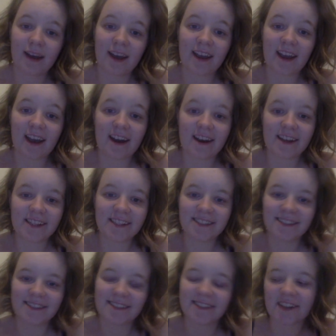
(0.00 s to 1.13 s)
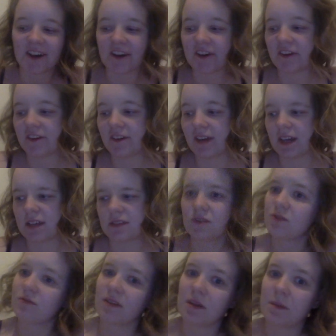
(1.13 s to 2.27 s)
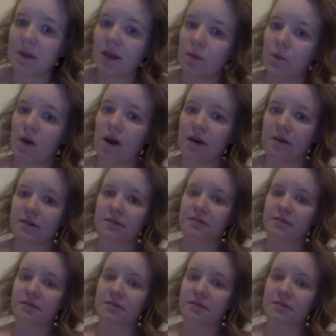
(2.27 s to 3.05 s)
Hey guys, so it's not really been a while